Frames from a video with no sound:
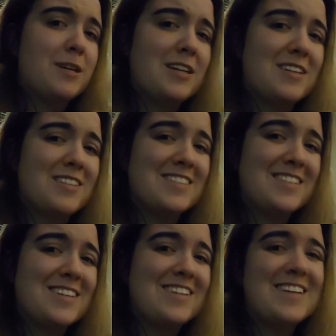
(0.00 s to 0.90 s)
and I'll
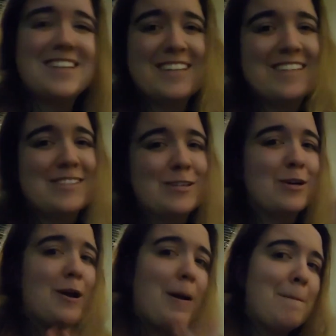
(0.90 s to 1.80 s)
see y'all later.
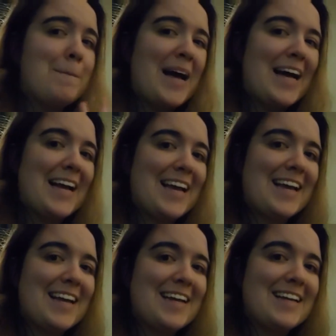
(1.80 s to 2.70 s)

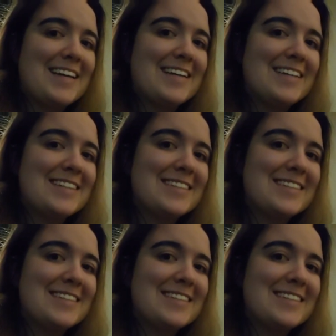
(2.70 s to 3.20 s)
Bye.